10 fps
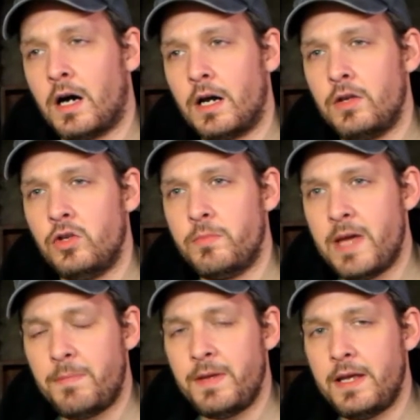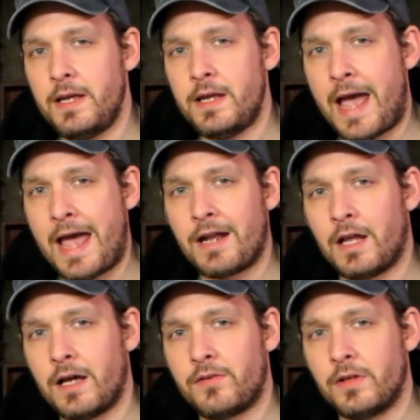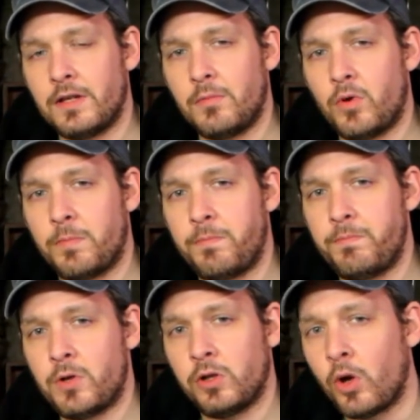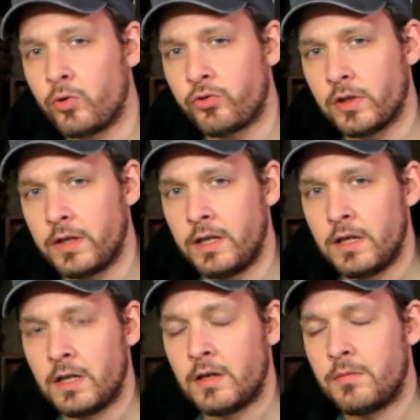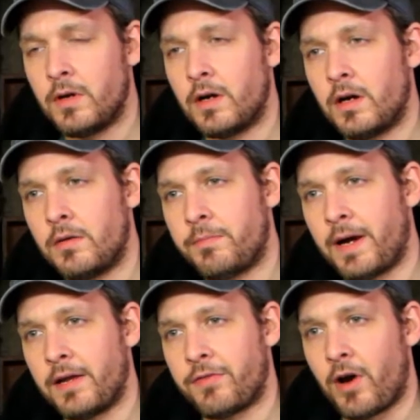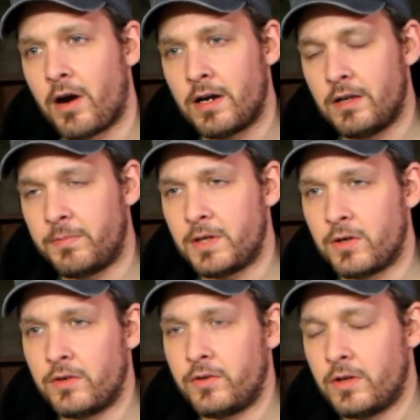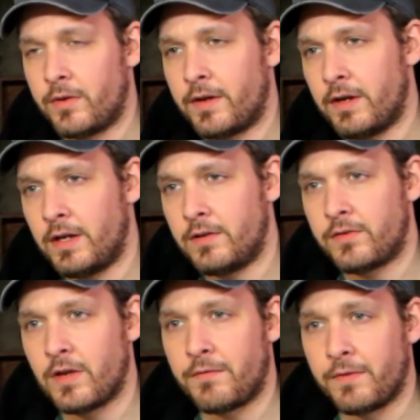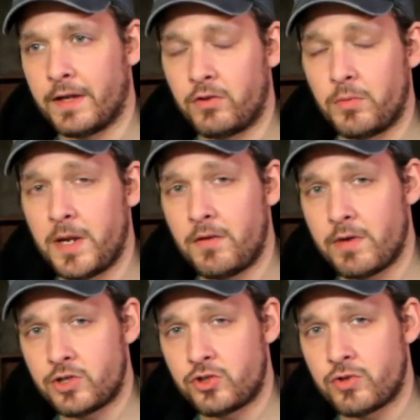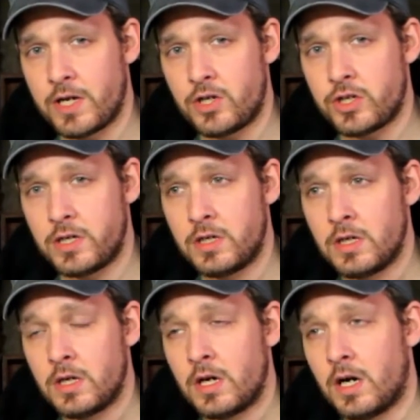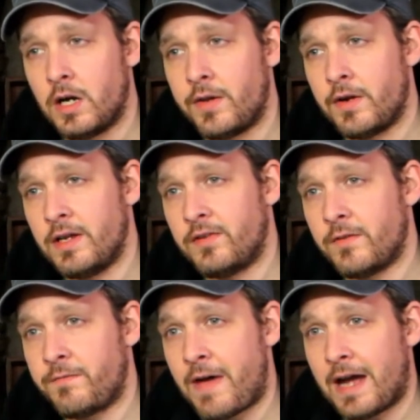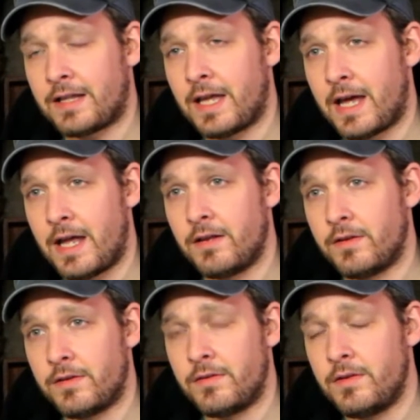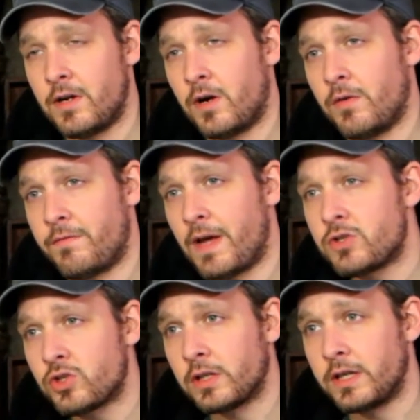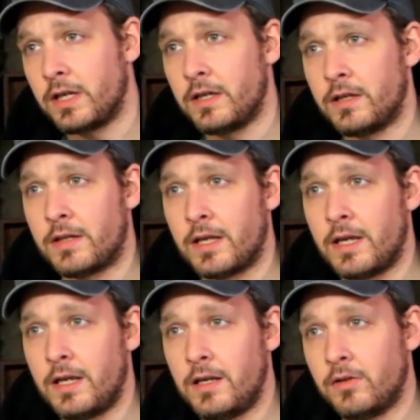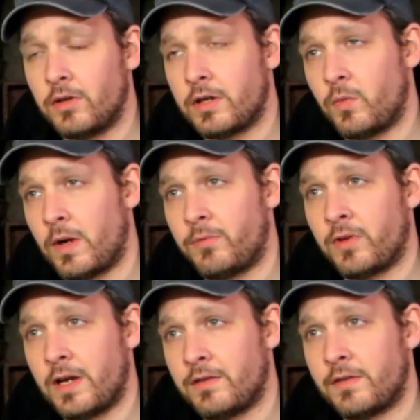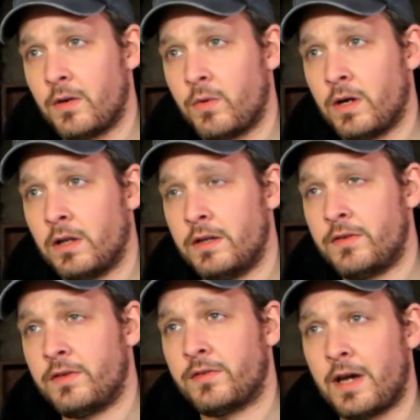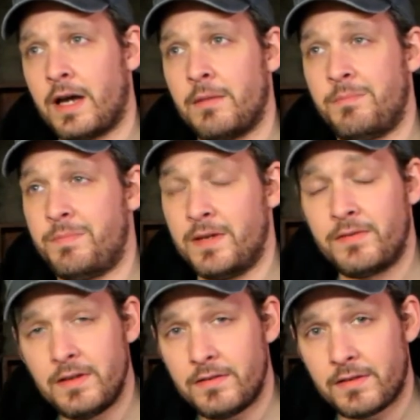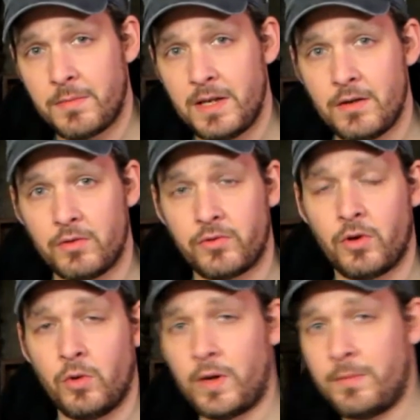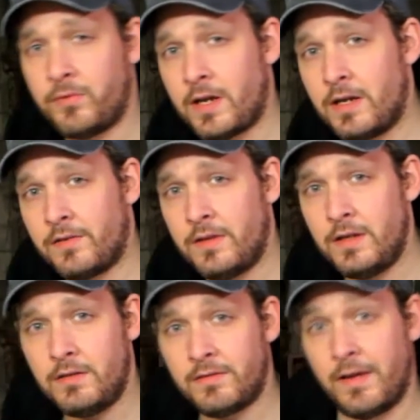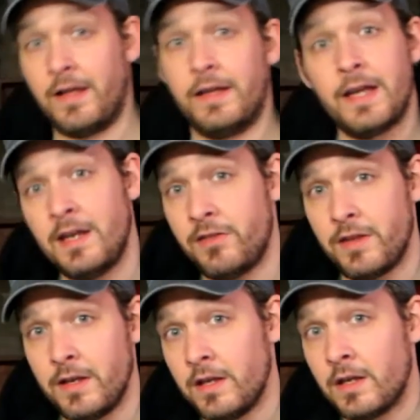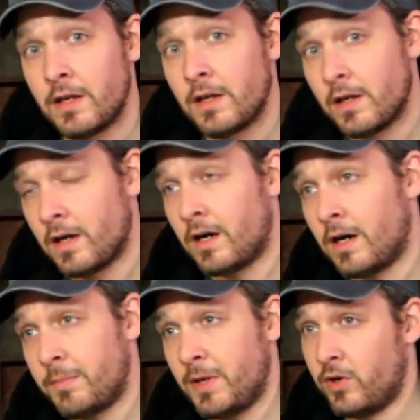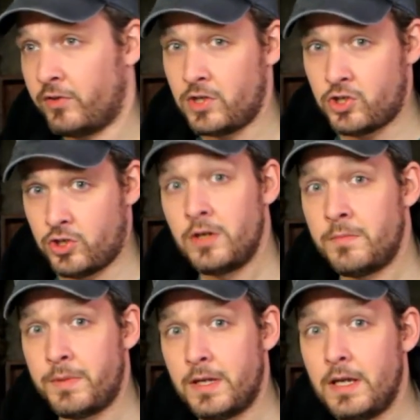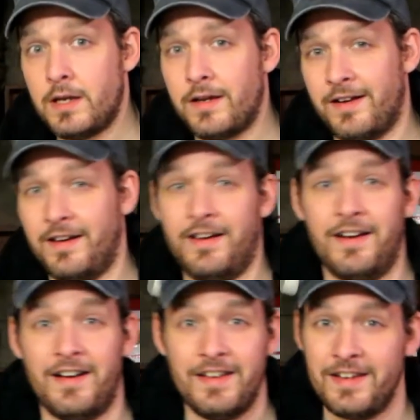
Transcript: you may be analyzed a little more closely by authorities because, there is stuff like domain registration. There is the fact that, eventually they look at a website and say, well, is this guy a business? I mean, he owns a whole website. Is he selling anything? Because he shouldn't be, so